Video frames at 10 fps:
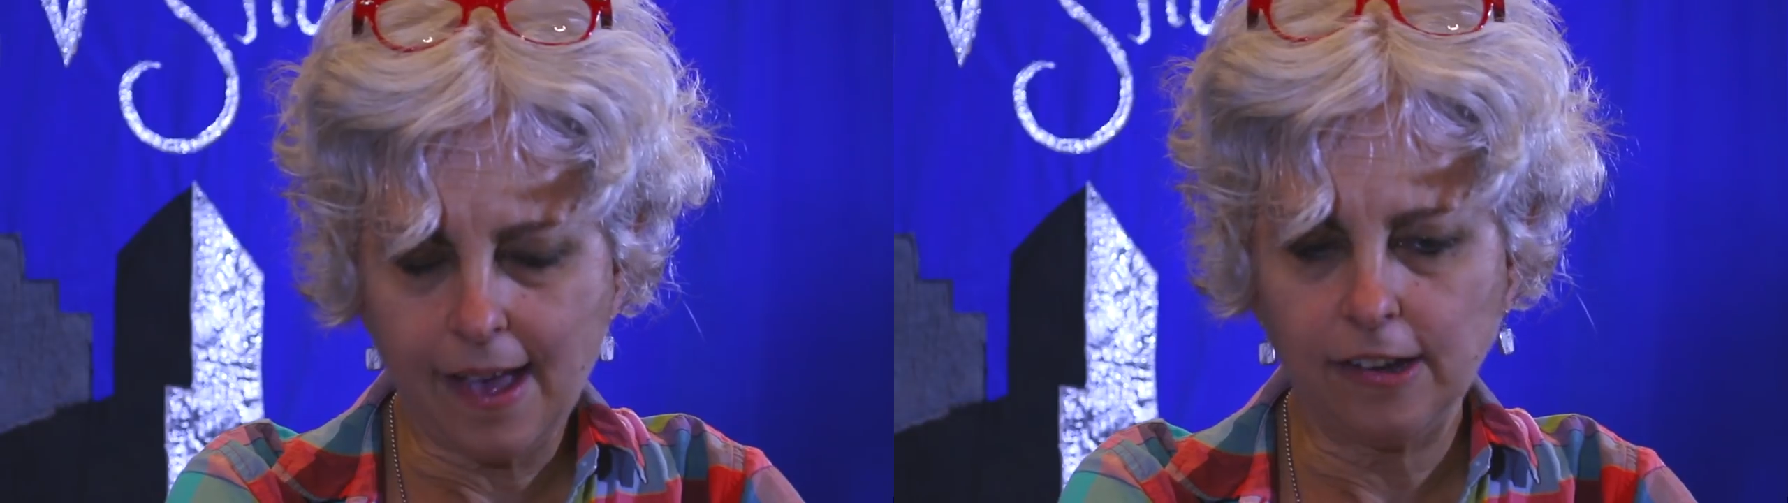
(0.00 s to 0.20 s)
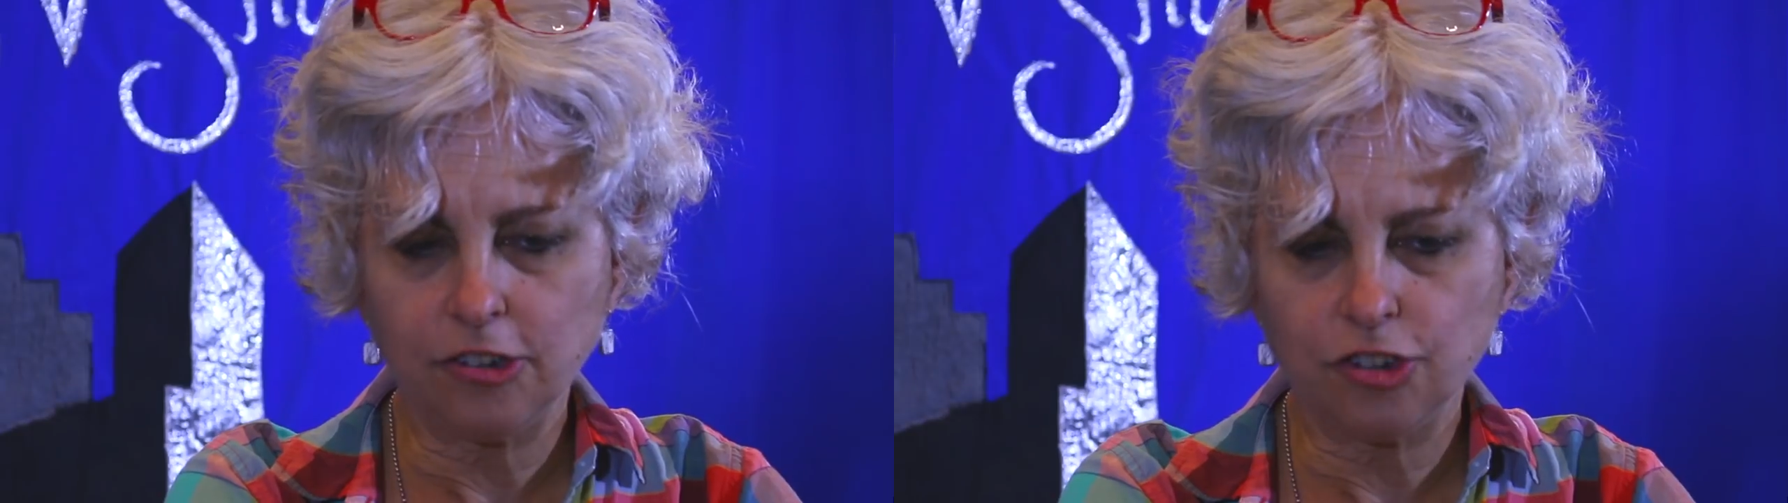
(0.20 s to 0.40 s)

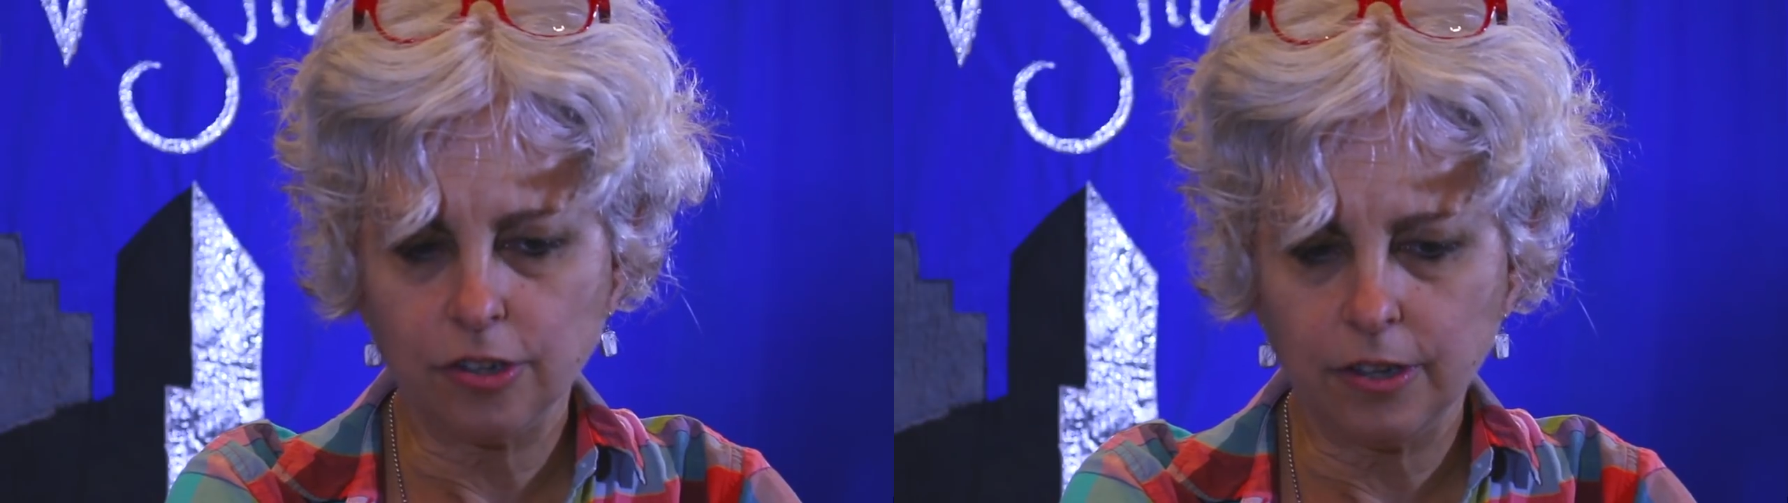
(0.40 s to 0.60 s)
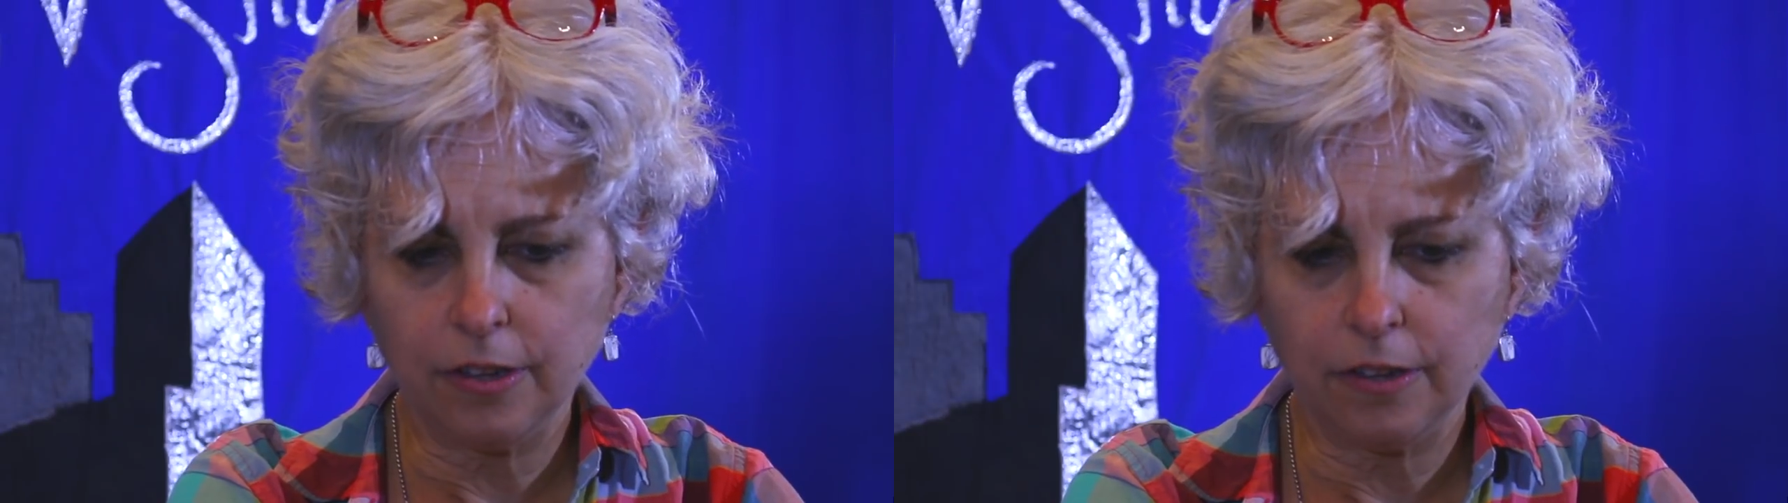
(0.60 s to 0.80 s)

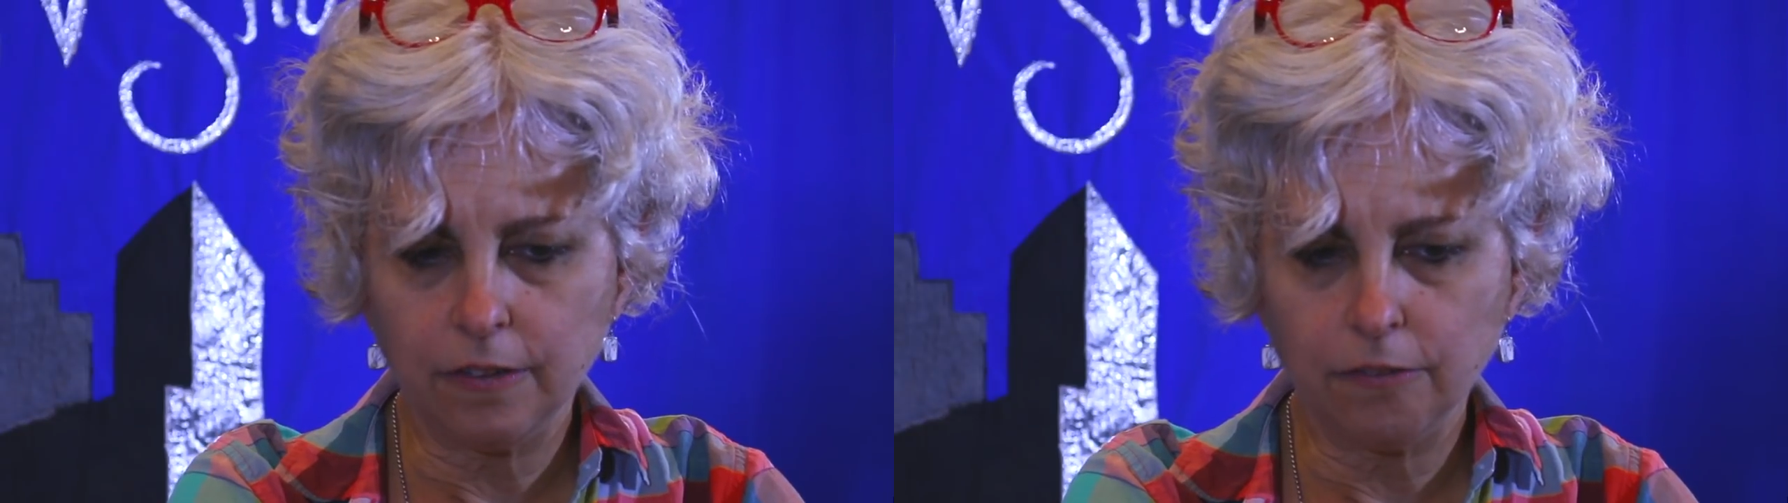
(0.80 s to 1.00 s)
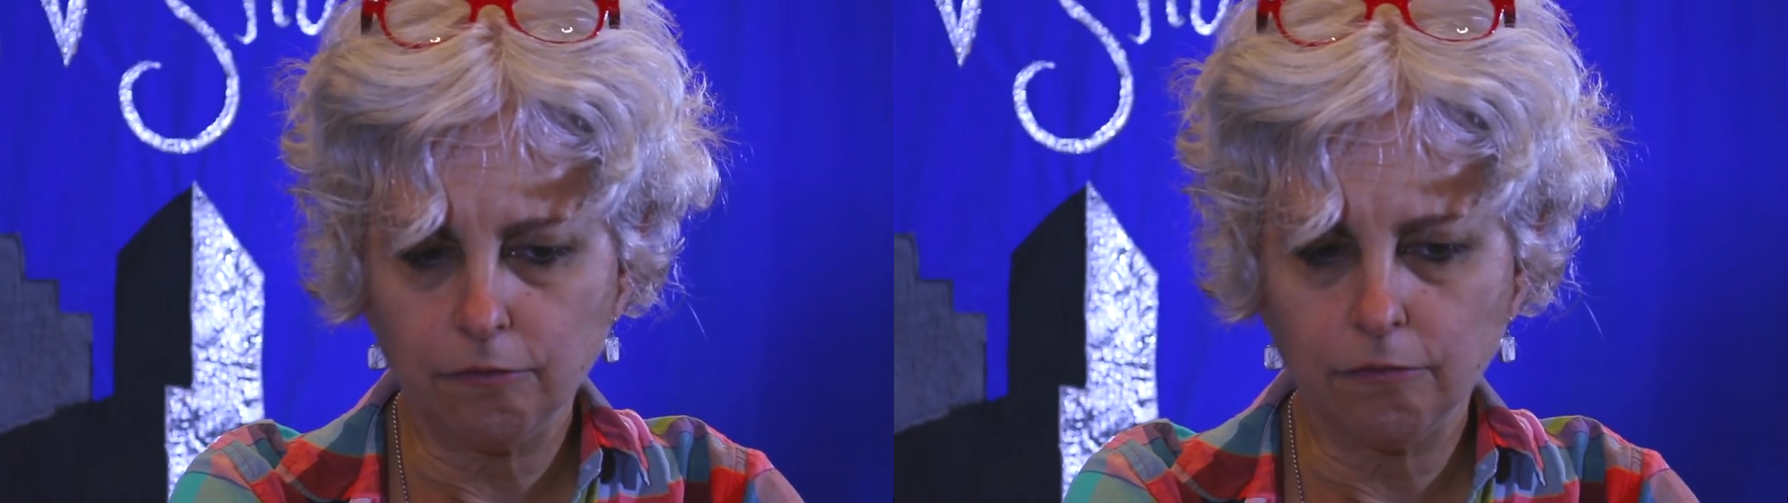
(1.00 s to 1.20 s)

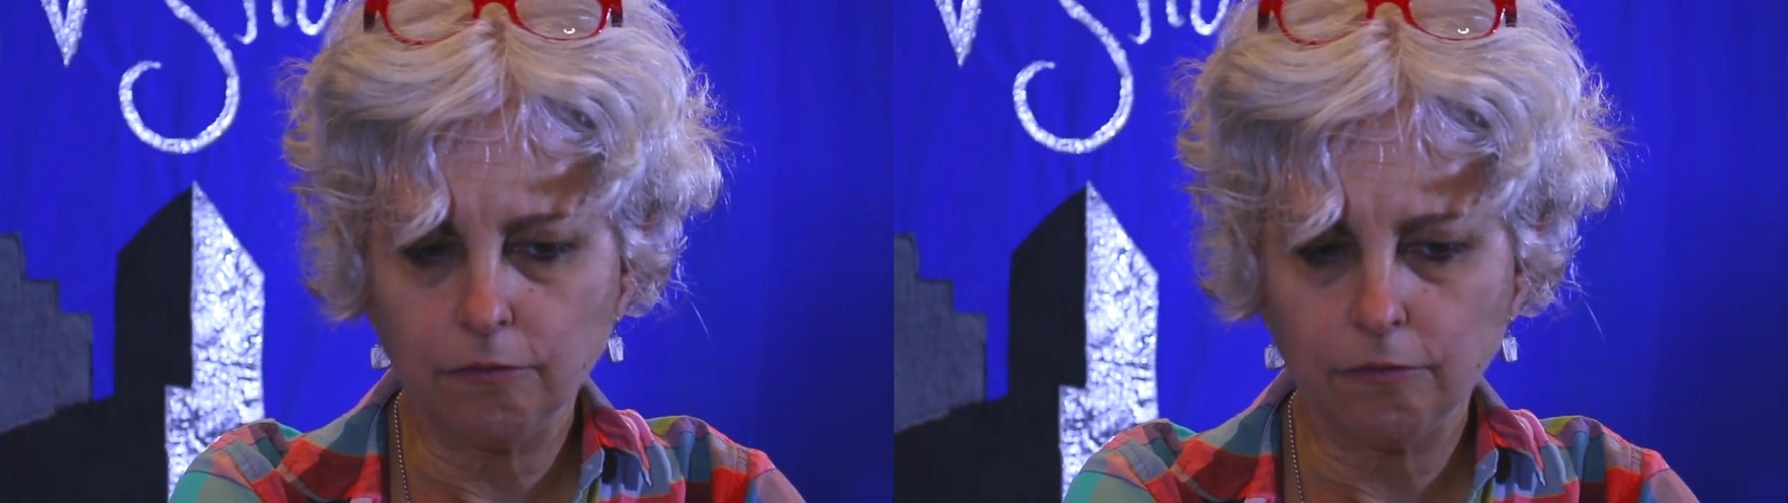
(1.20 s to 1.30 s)
actually